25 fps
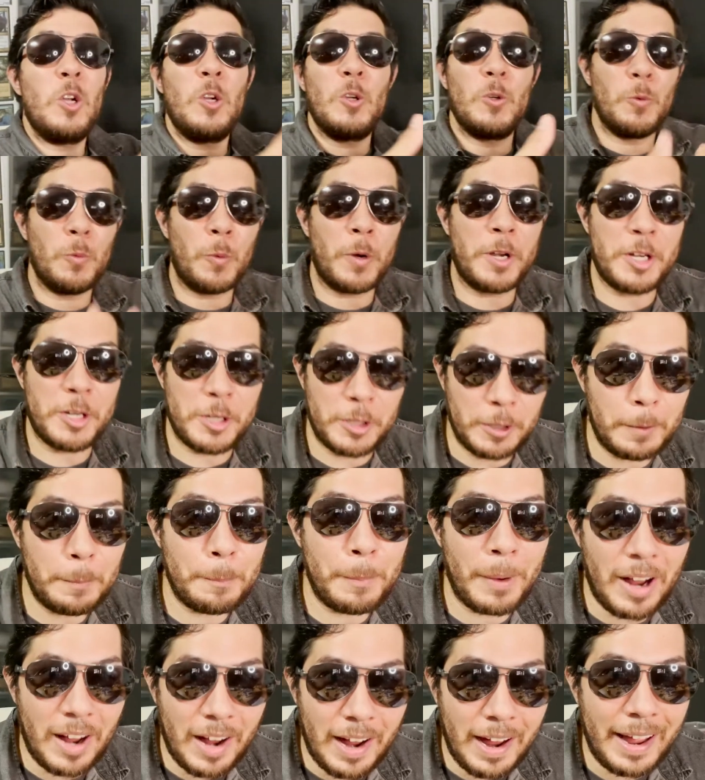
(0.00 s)
When you're
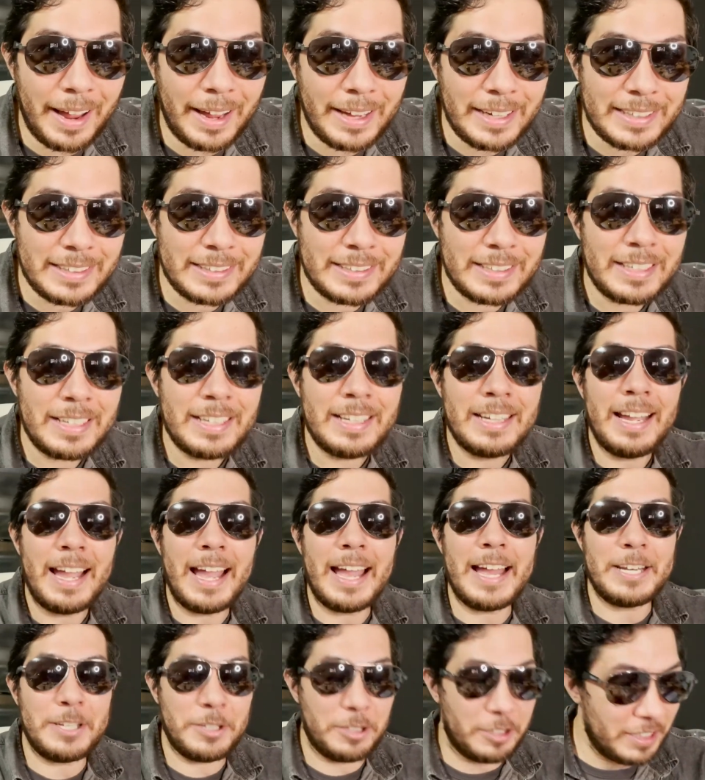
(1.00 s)
behind
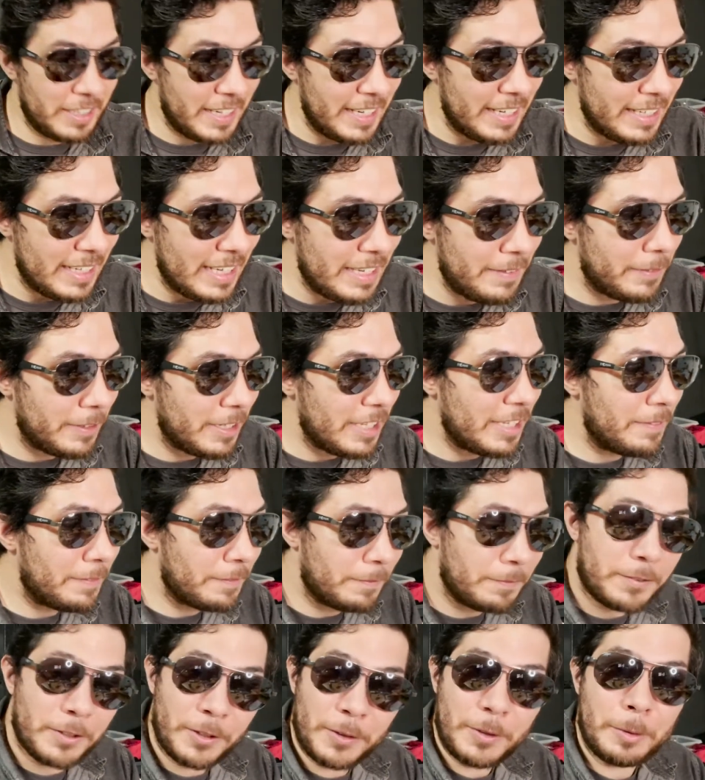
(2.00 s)
and you're getting even
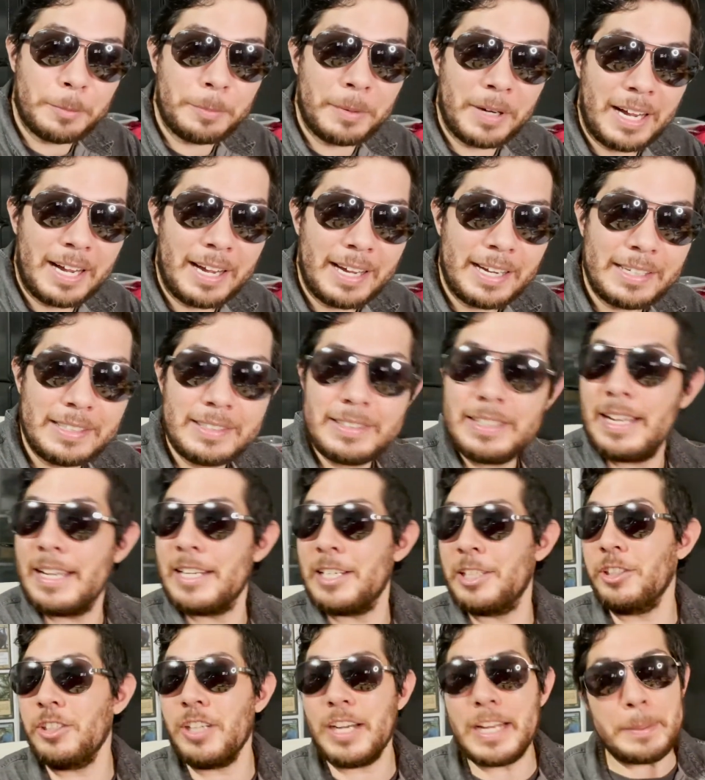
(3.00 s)
further behind
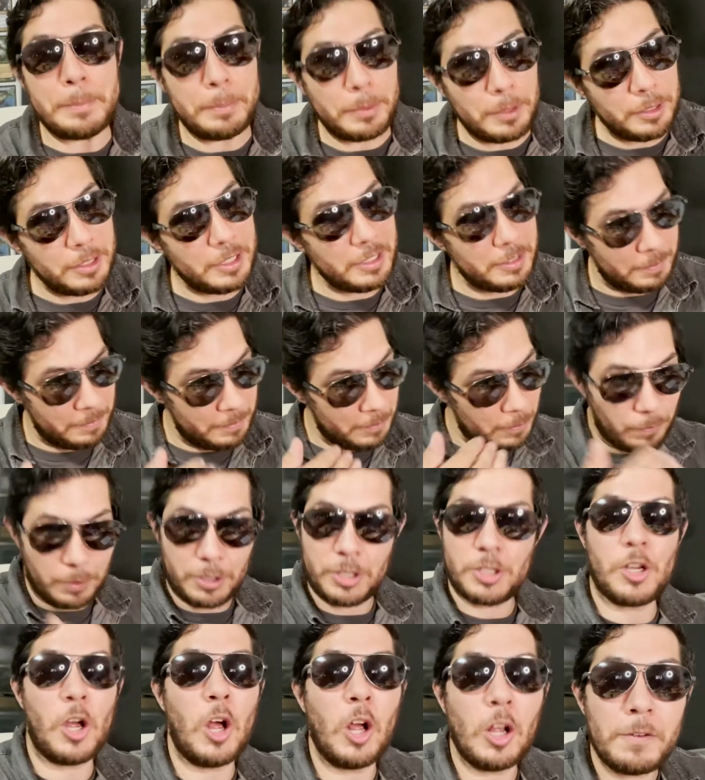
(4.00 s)
and you're able to
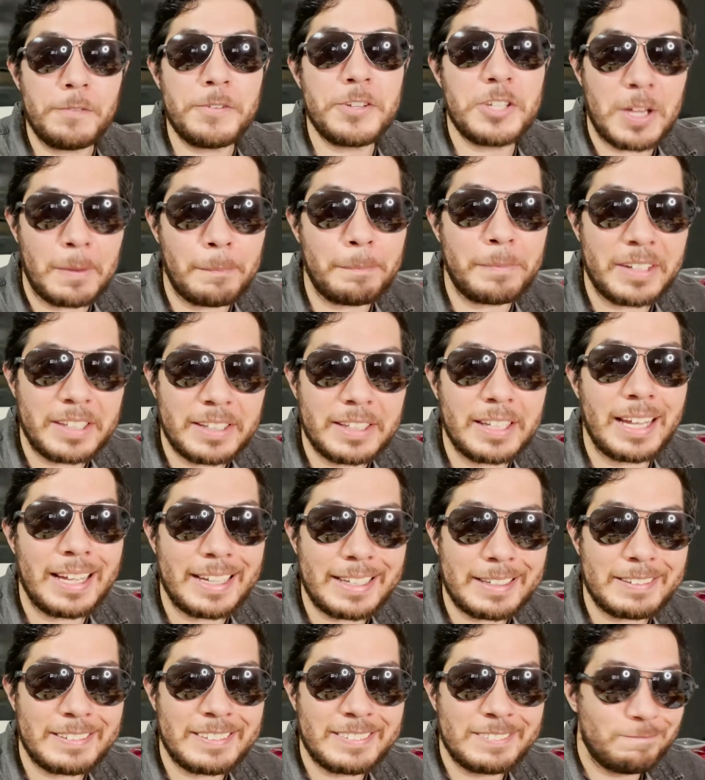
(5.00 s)
resolve something
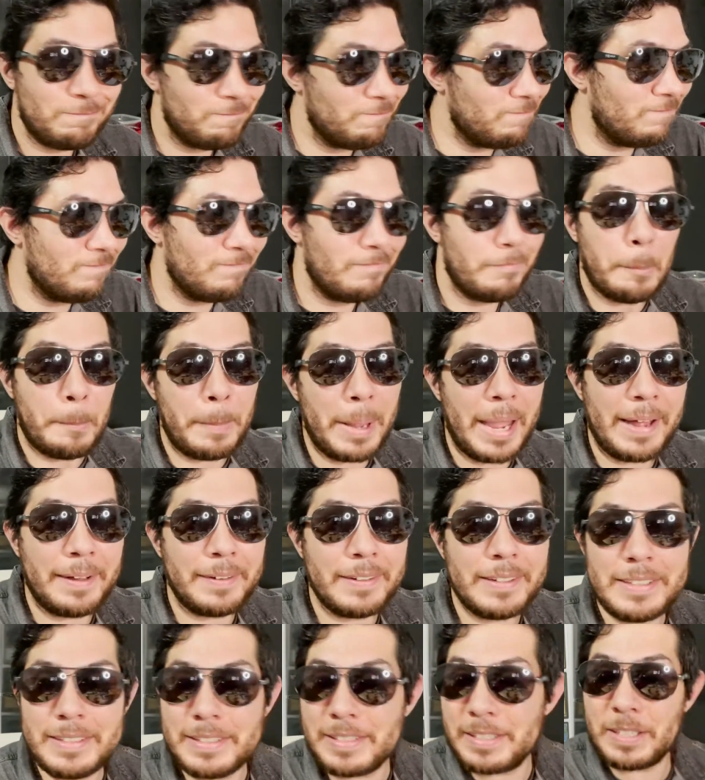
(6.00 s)
like
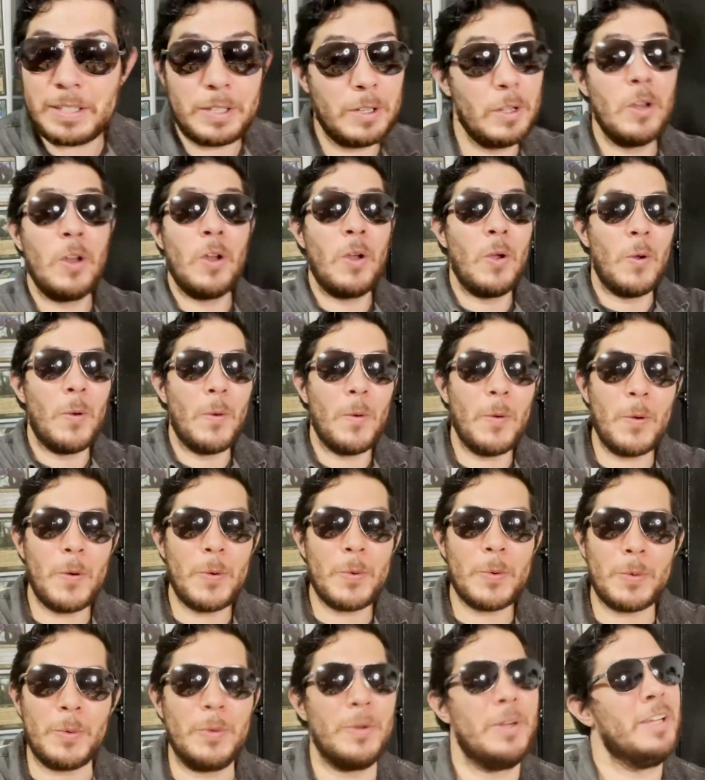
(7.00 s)
Balance,
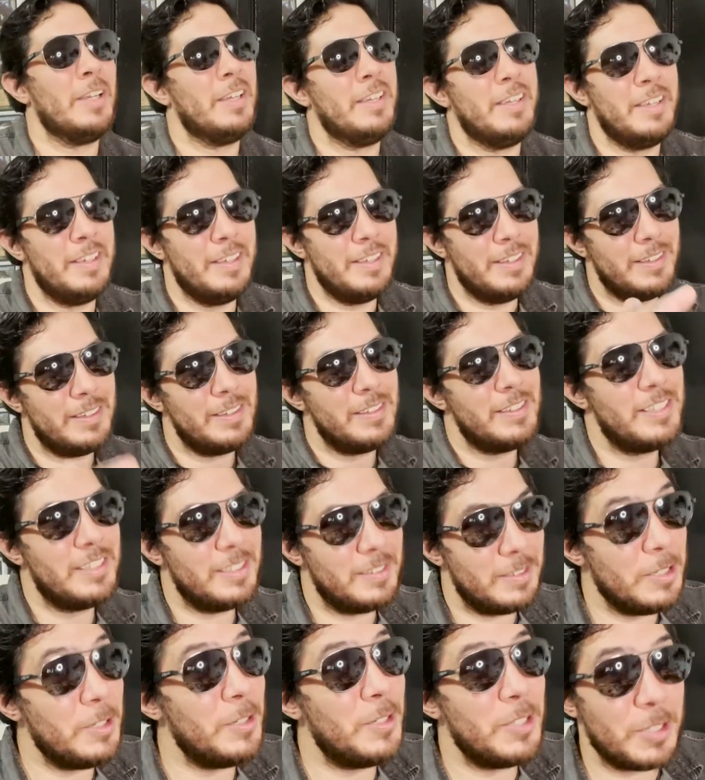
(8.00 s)
whew,
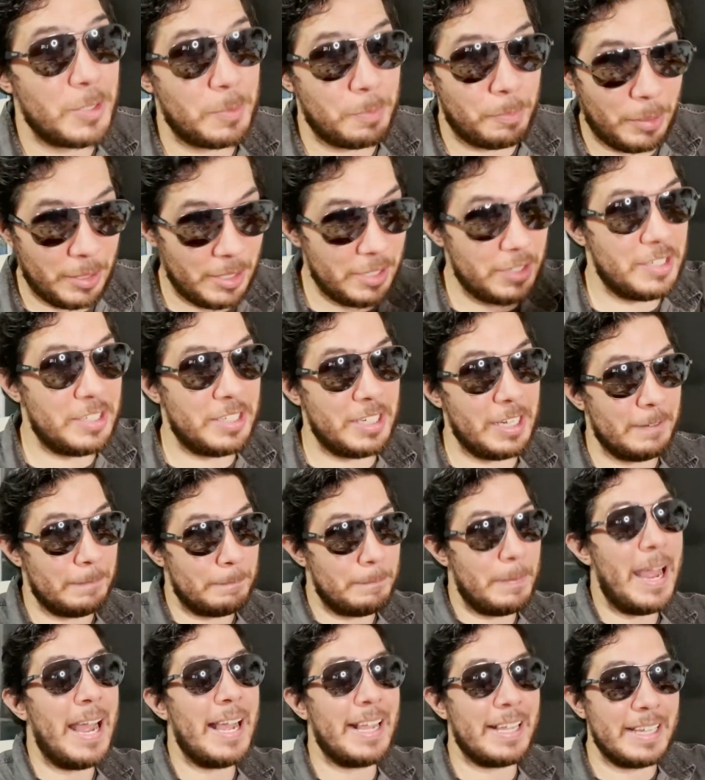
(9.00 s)
you just put
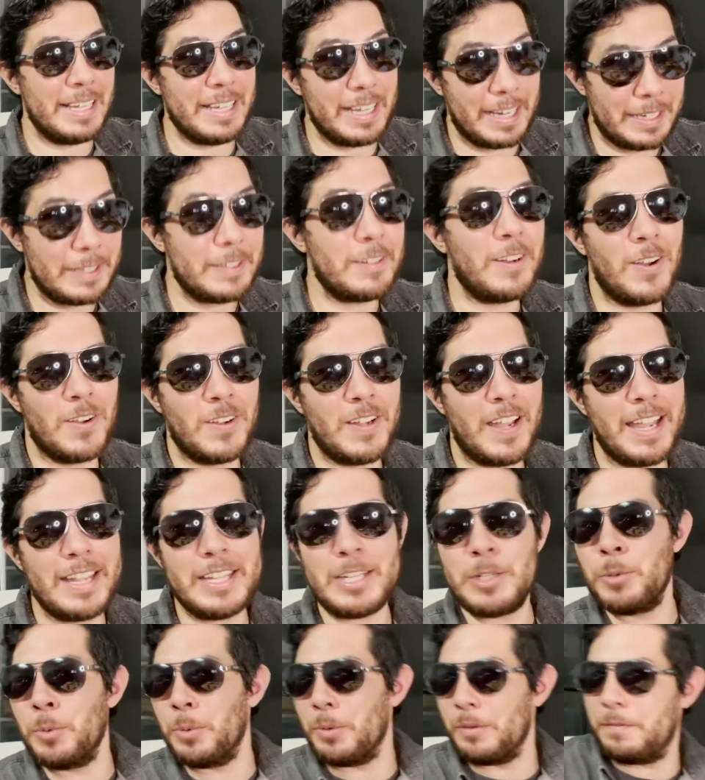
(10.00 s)
yourself back in, okay?
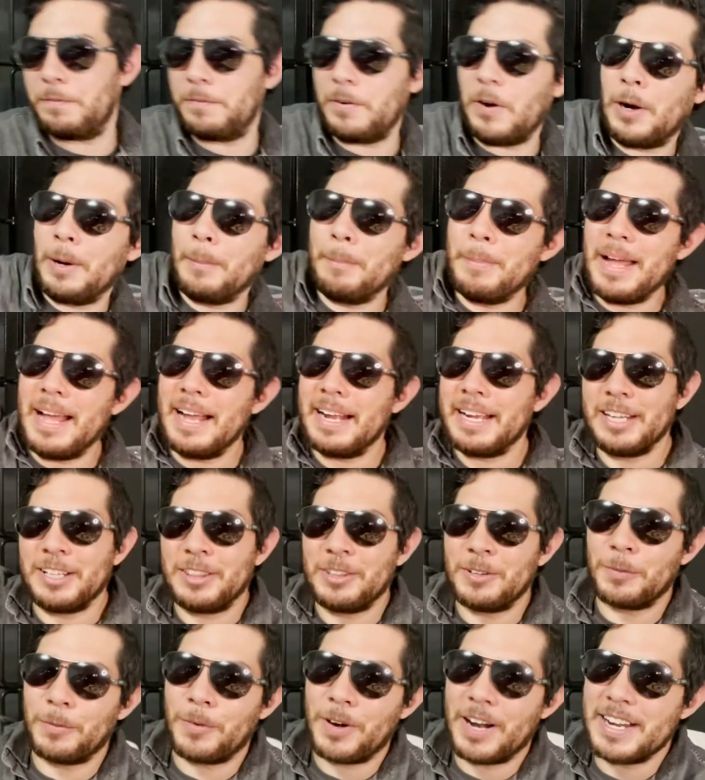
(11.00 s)
You were far back in
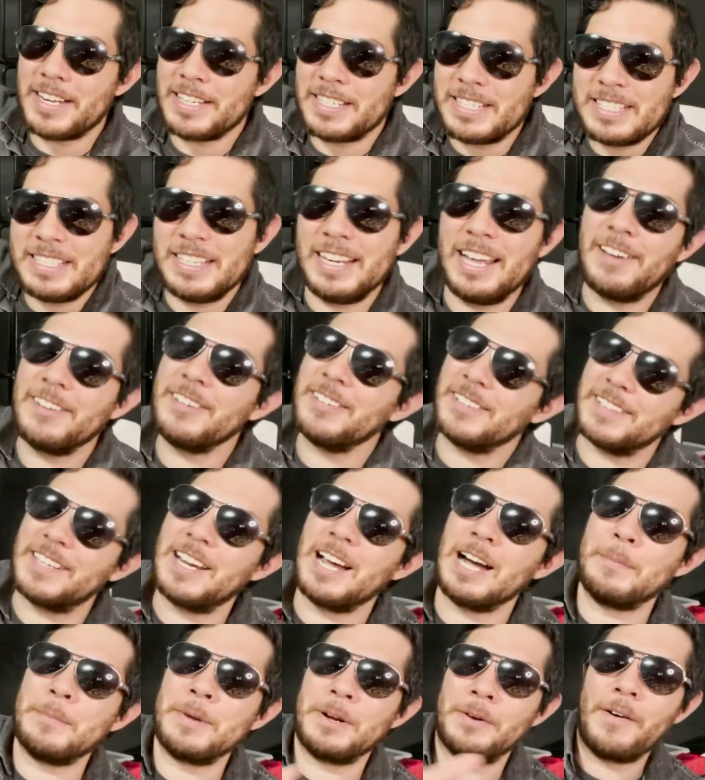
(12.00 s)
the race, and now you're
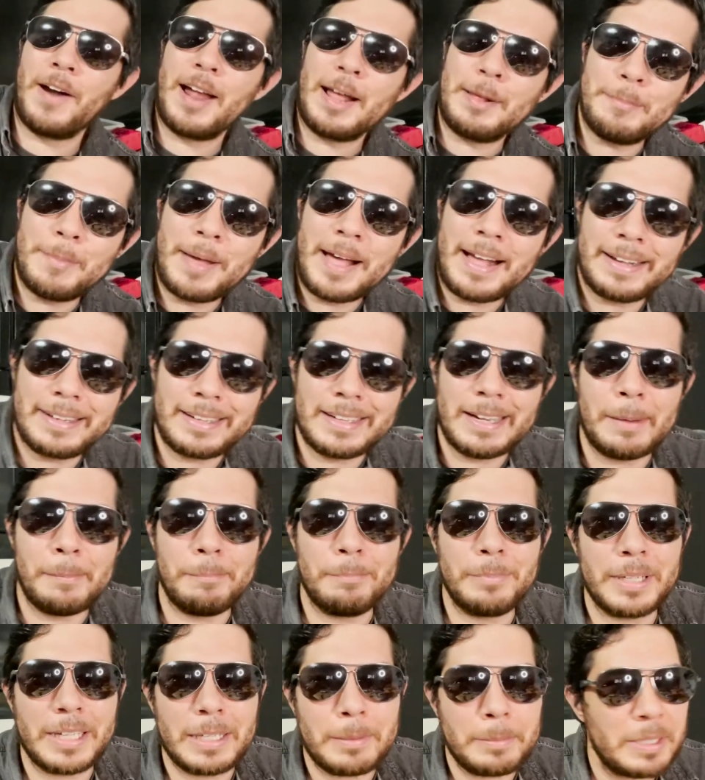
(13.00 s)
coming right back
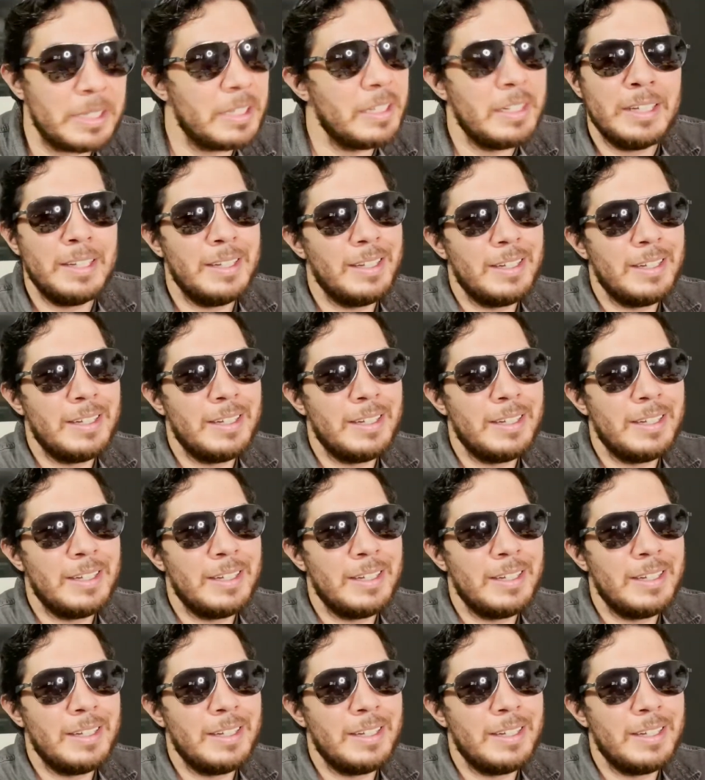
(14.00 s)
up, baby.